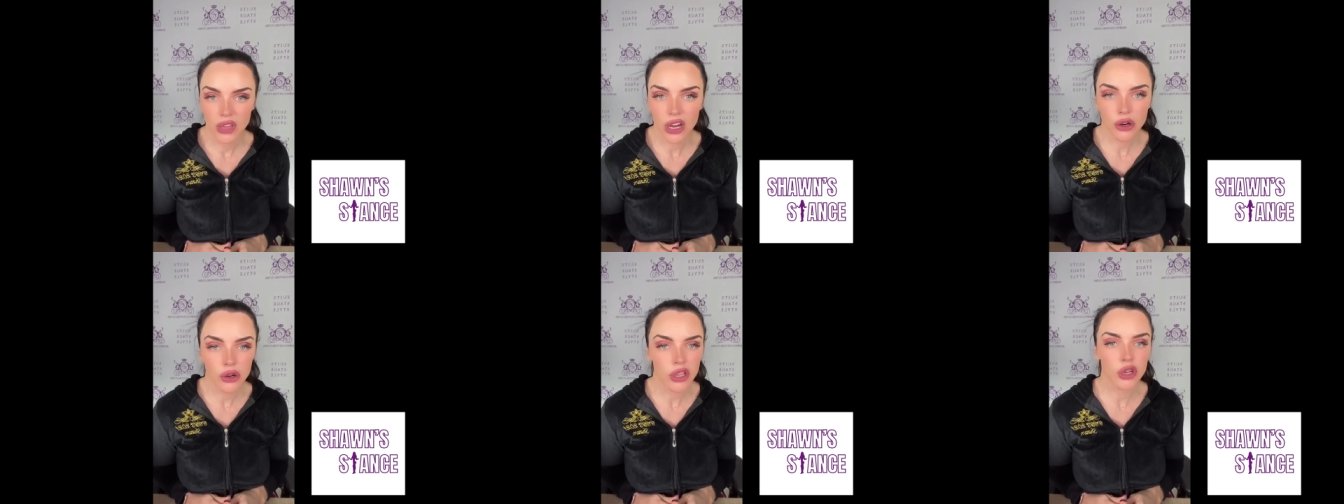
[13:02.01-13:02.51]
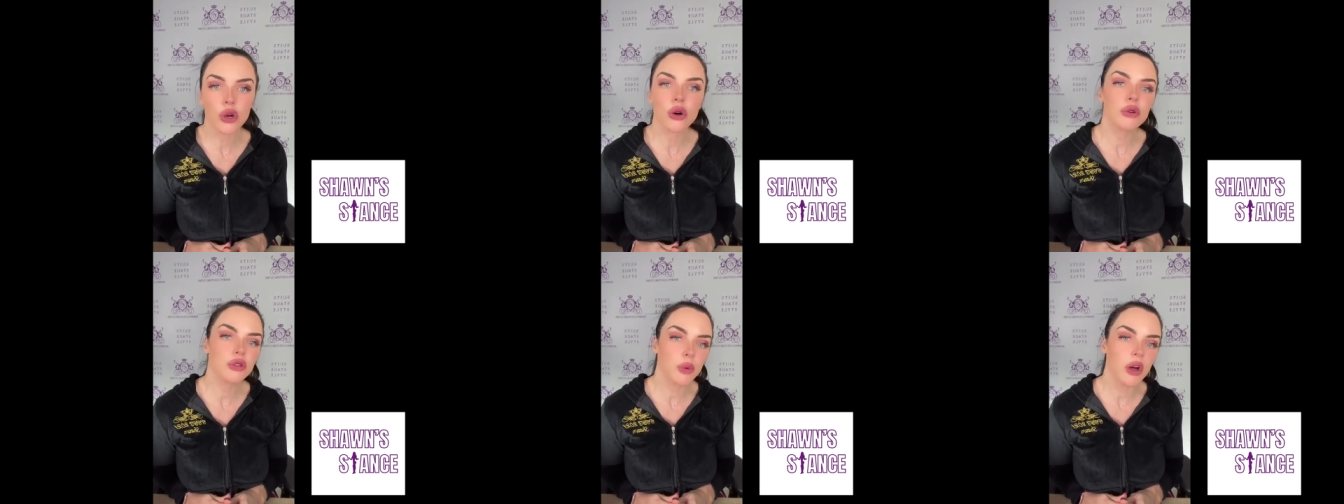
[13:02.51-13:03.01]
That girl that
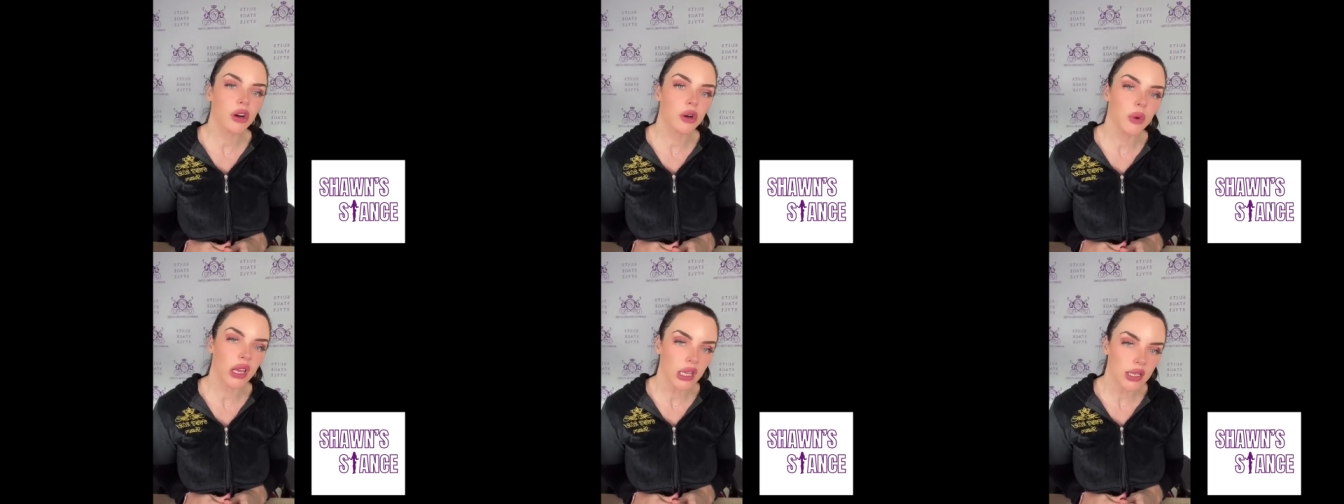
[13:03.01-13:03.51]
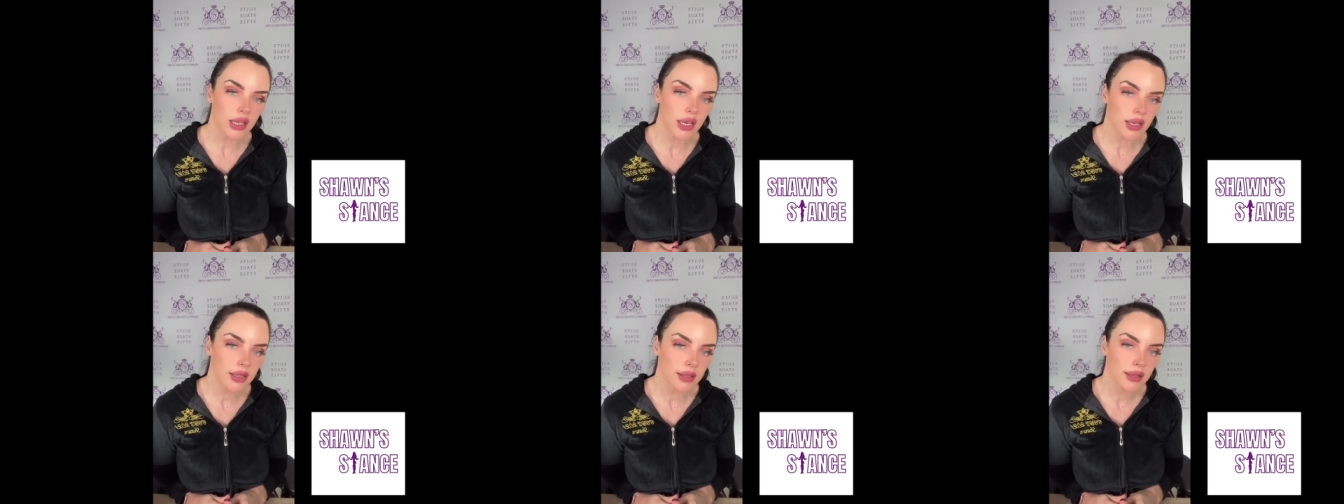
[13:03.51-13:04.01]
knows what her weakness
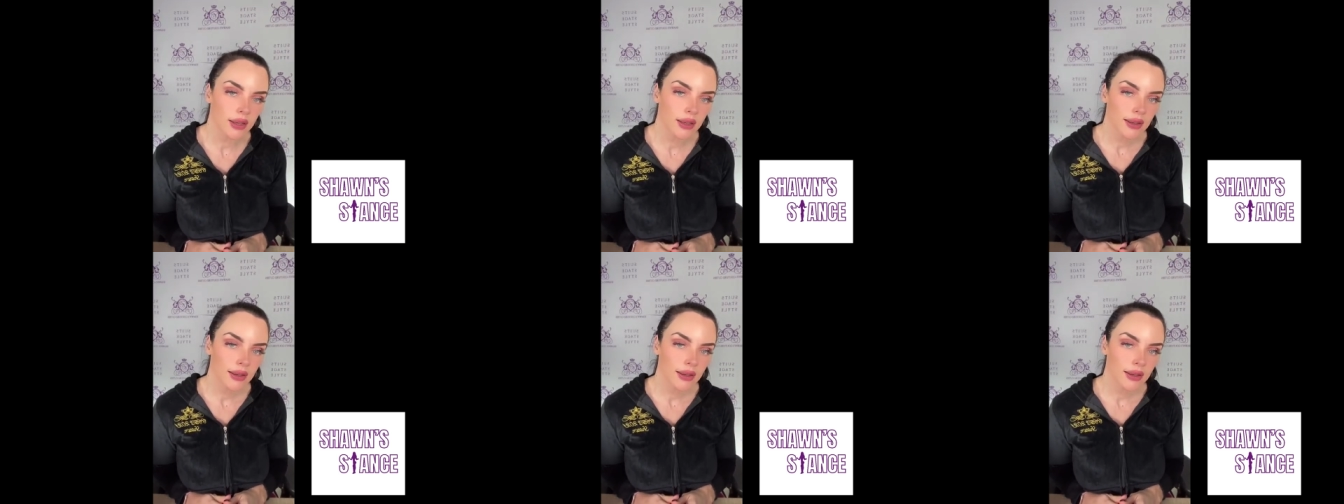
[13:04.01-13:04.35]
is,